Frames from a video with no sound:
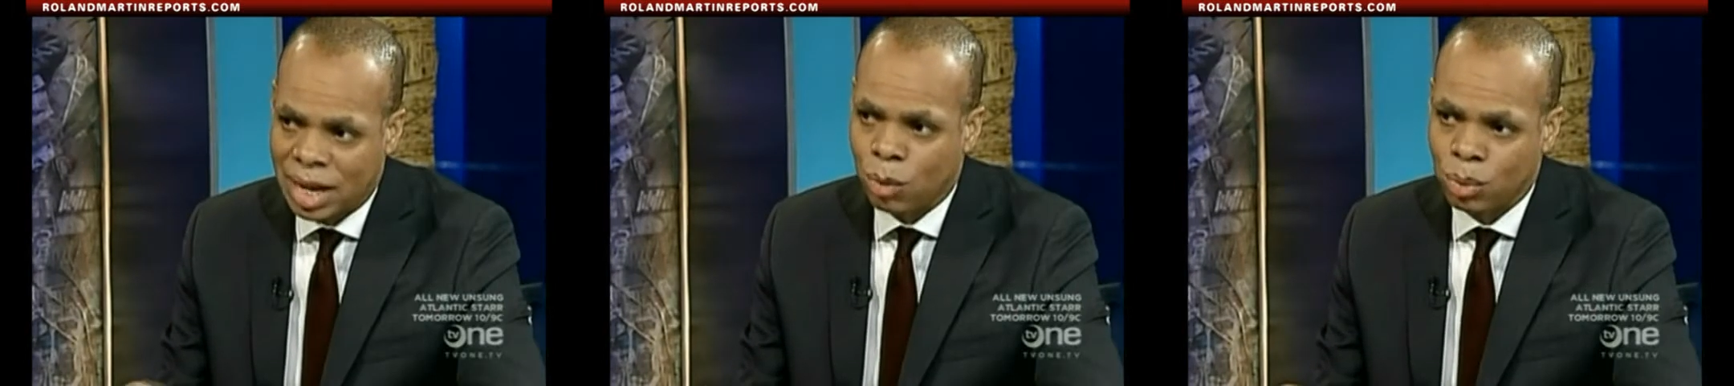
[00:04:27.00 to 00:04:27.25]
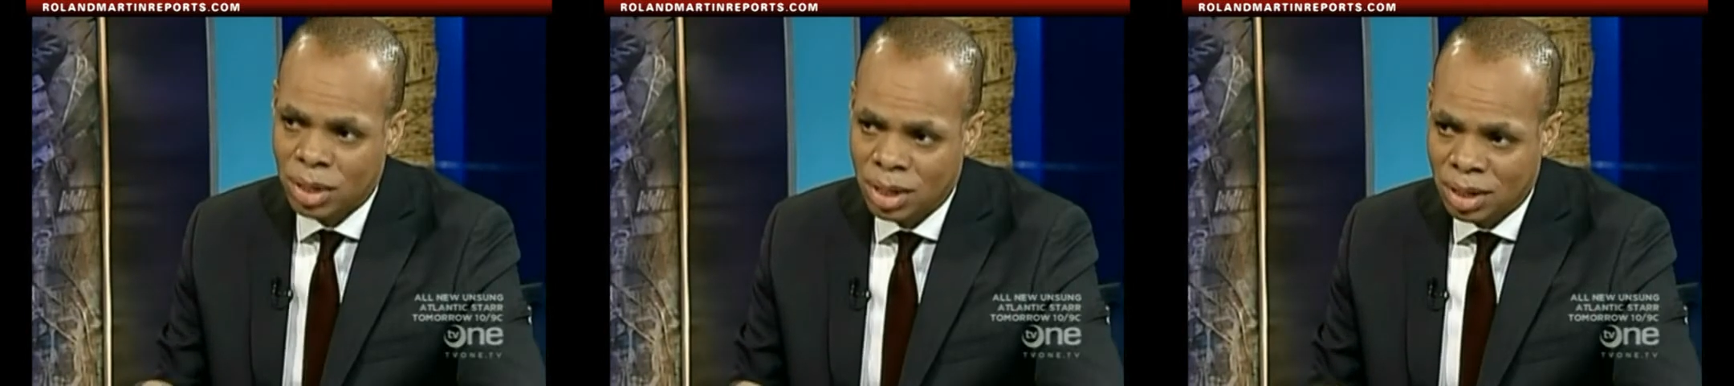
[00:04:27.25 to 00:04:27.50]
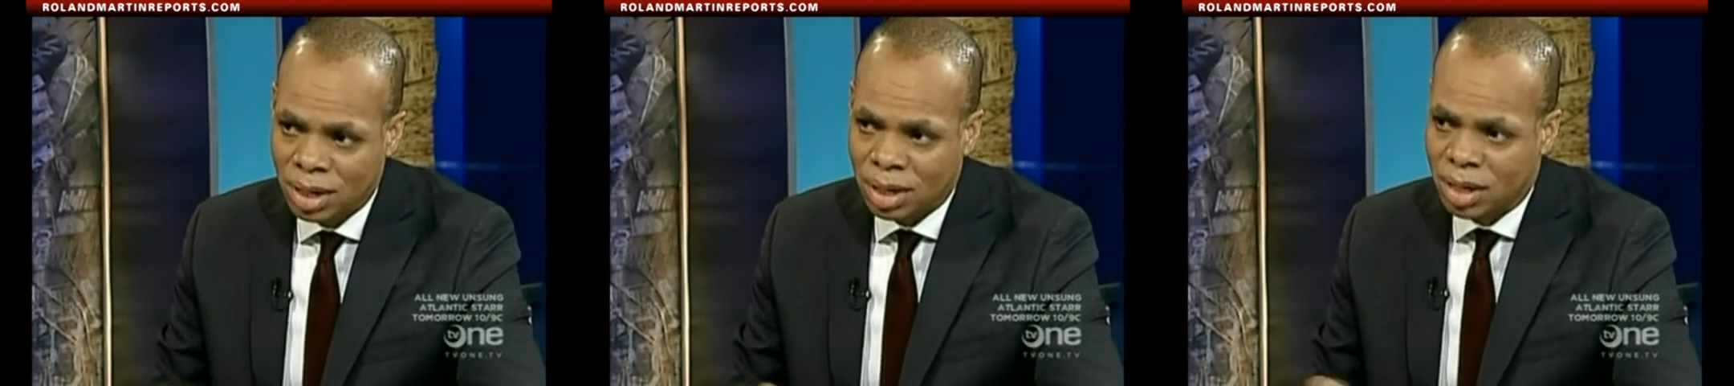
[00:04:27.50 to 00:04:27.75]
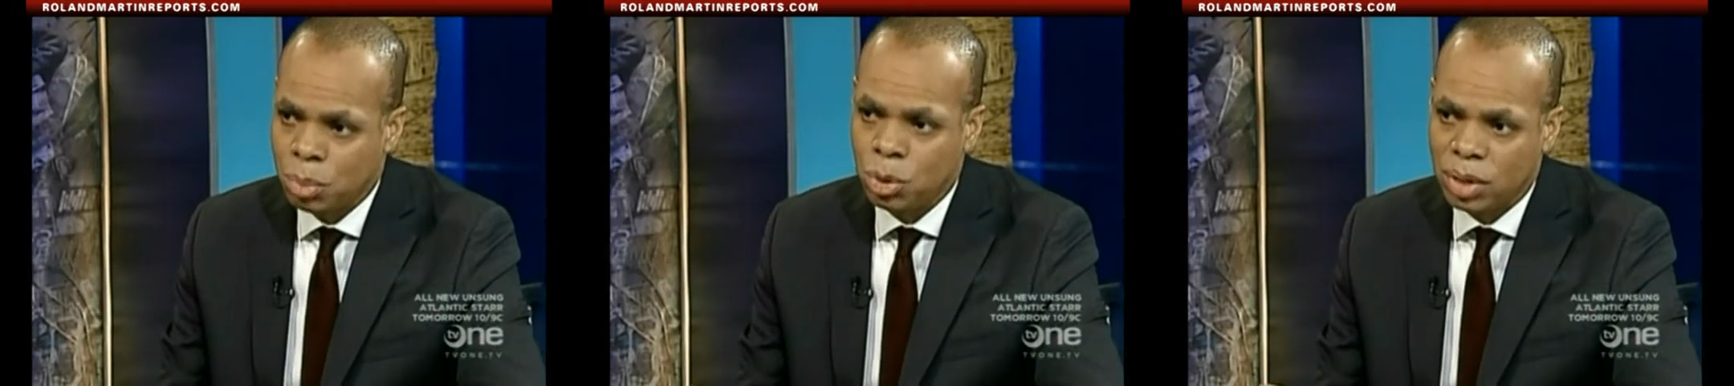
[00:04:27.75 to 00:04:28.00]
out
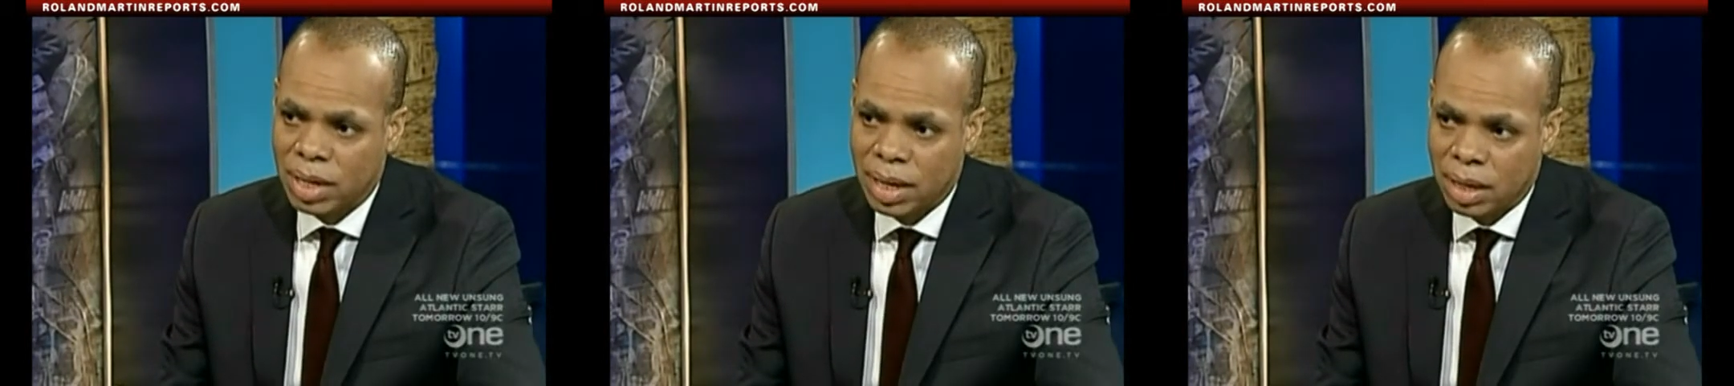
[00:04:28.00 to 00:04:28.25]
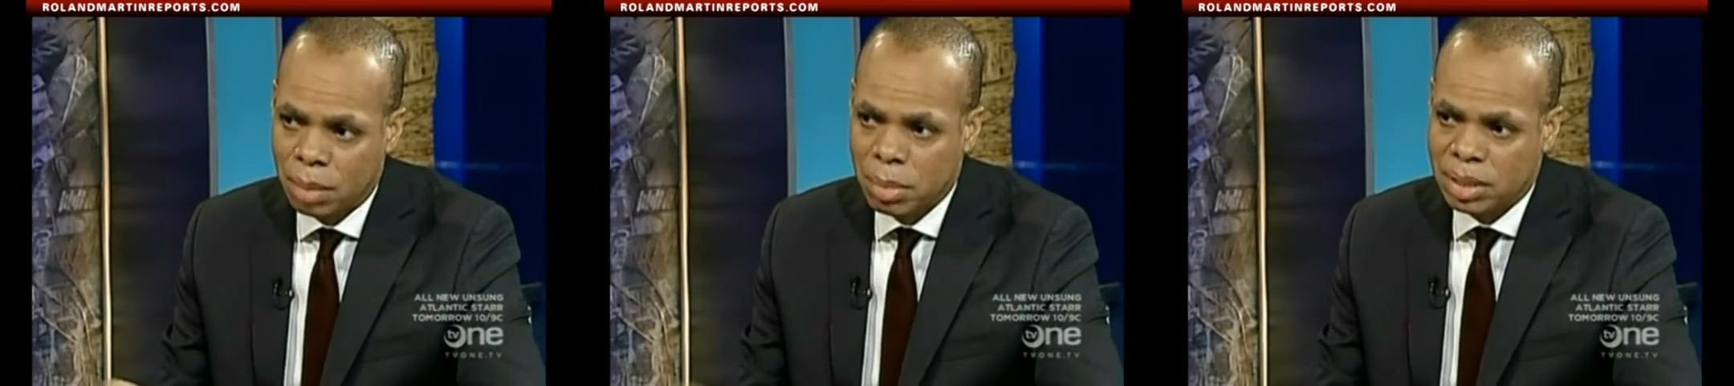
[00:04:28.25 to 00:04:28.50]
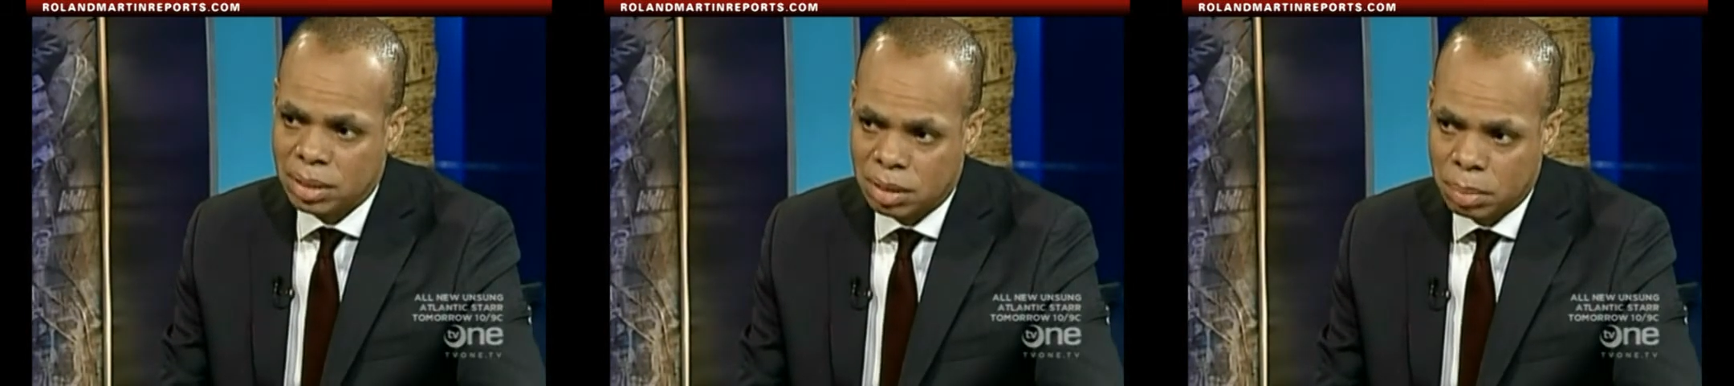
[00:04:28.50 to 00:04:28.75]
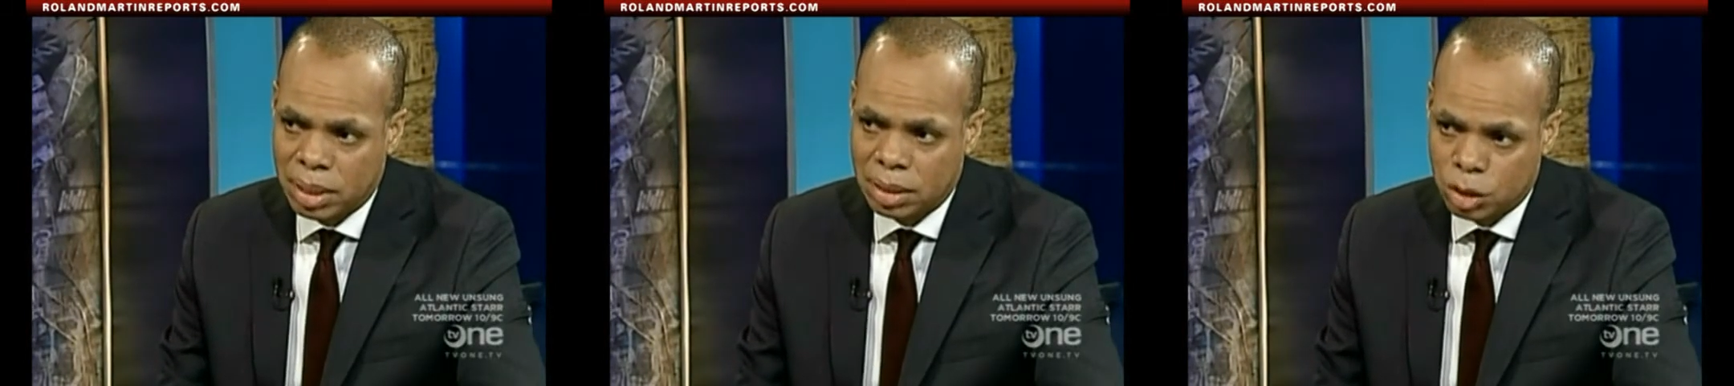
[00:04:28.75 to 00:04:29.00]
communicating a message about